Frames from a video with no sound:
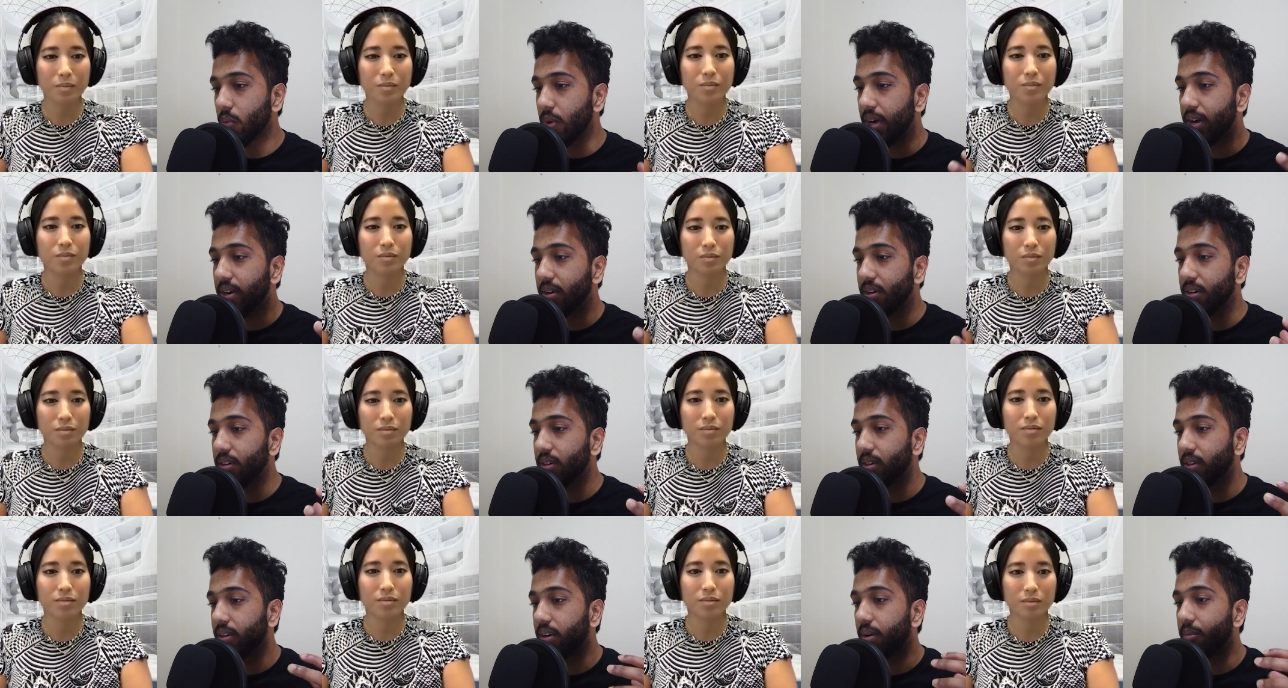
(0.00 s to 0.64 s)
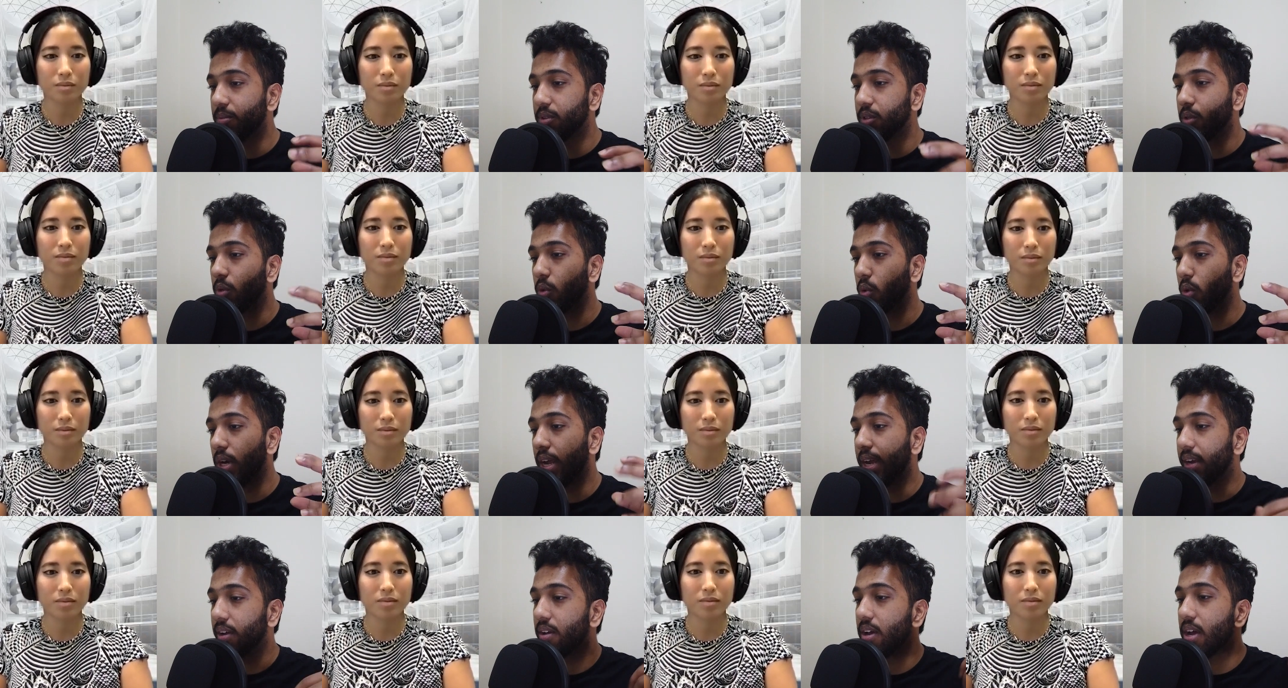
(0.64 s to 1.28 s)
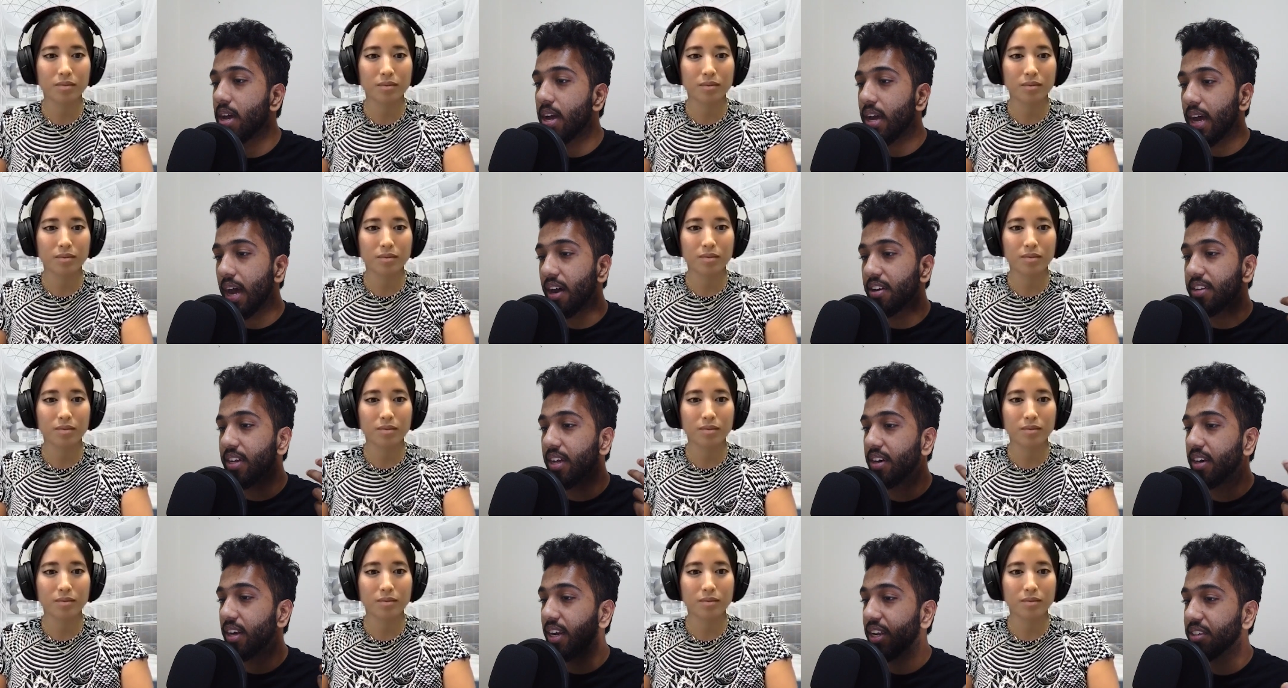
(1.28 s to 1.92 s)
Speaker 1: when it comes to like are
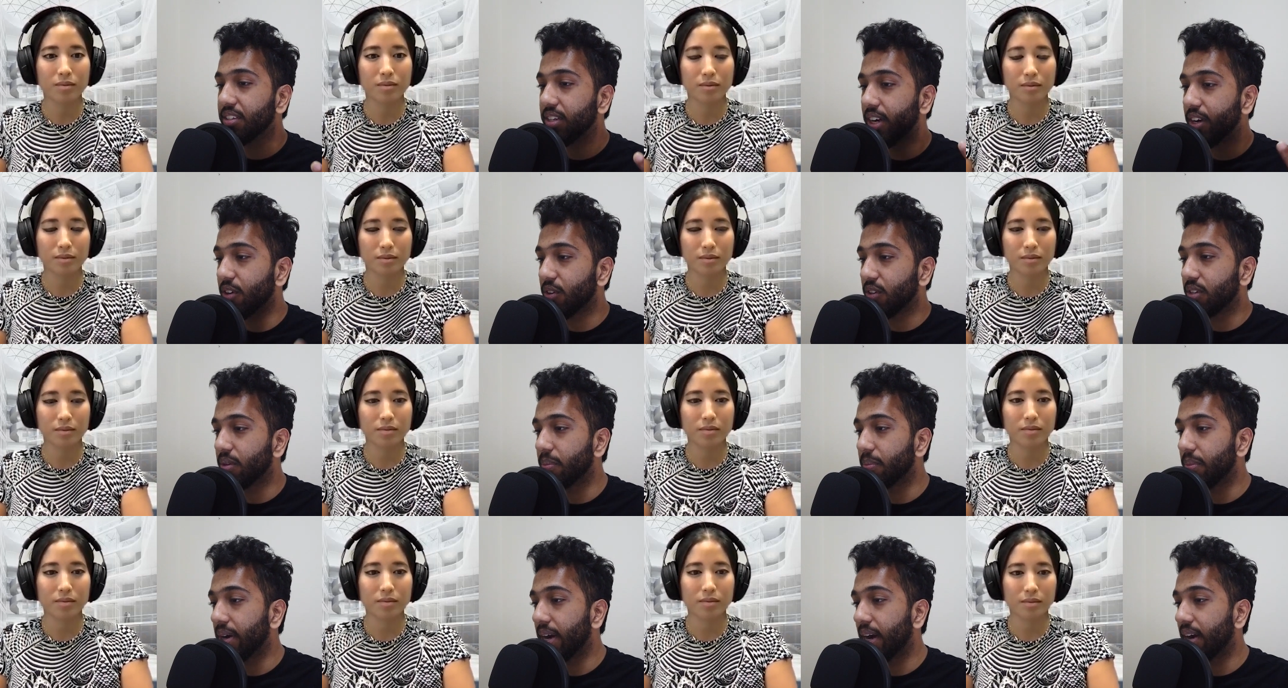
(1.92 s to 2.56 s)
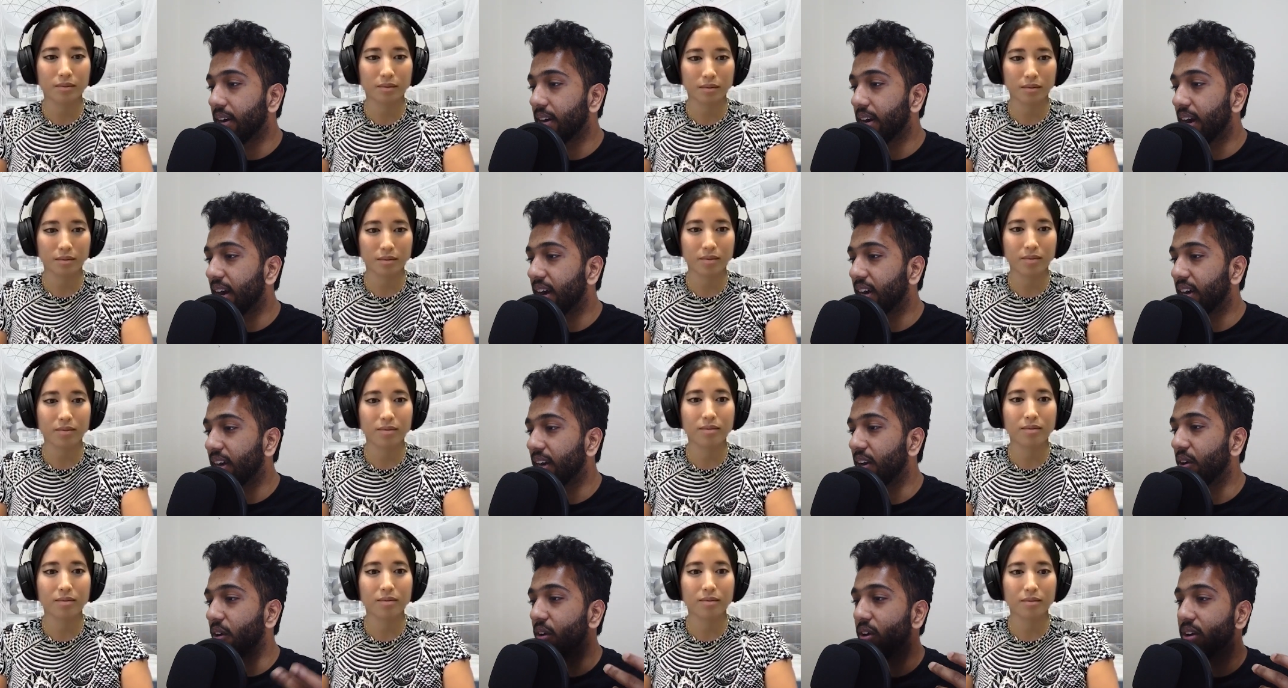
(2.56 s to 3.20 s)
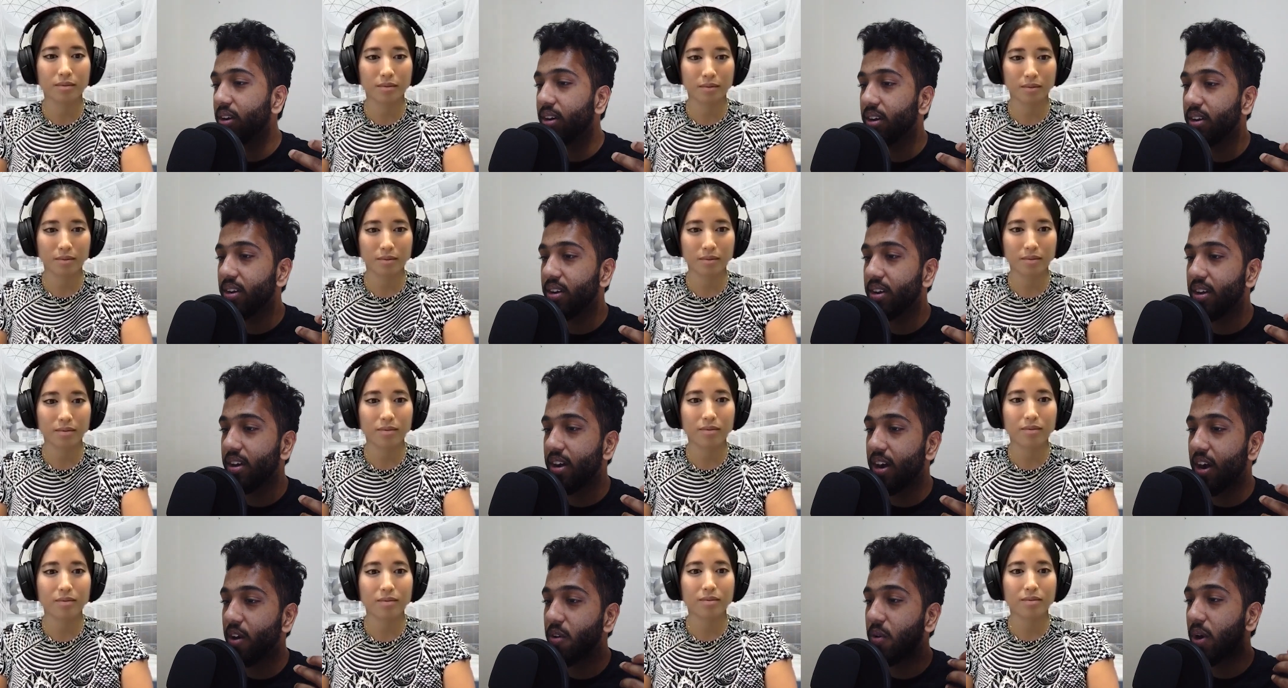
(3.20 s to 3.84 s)
they released into the brain directly or uh,
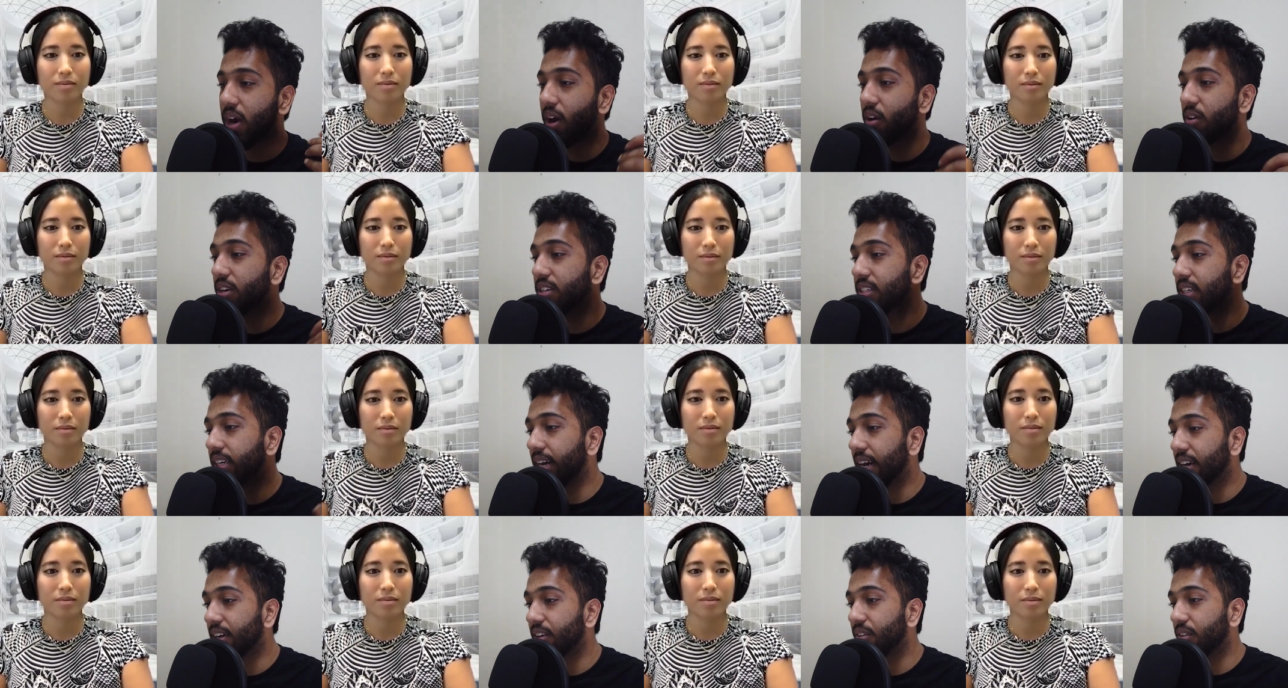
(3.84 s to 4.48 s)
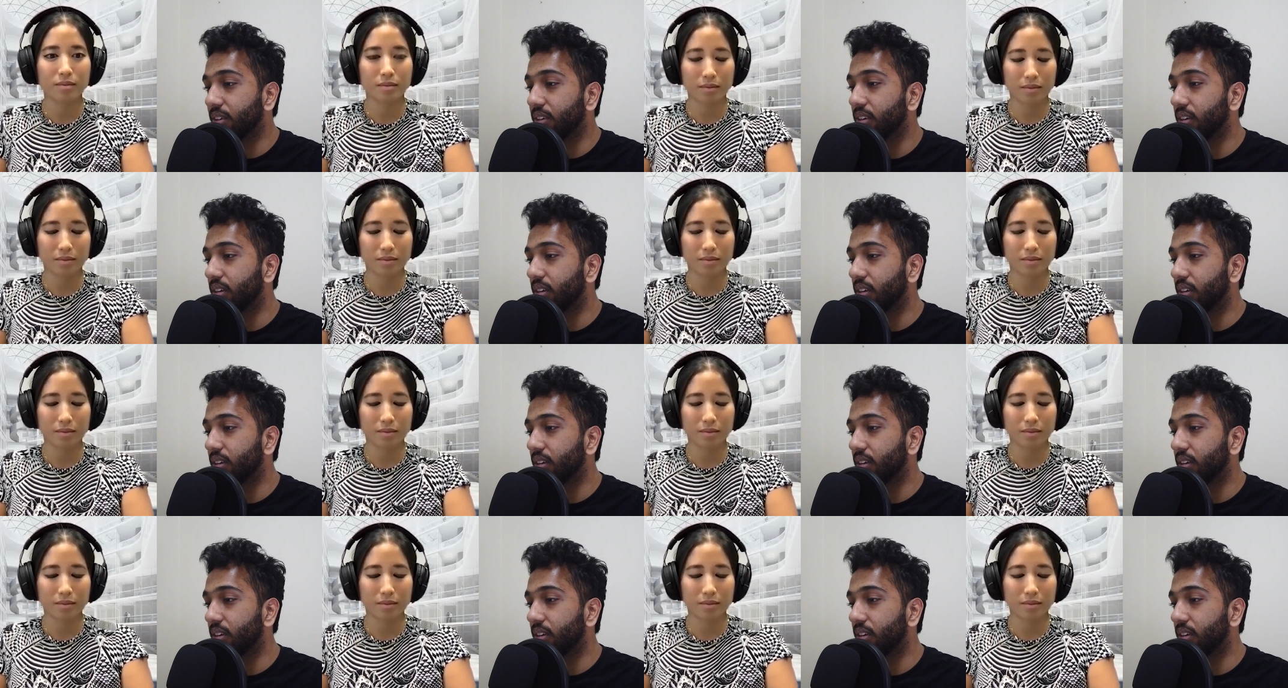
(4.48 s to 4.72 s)
how, how does it get into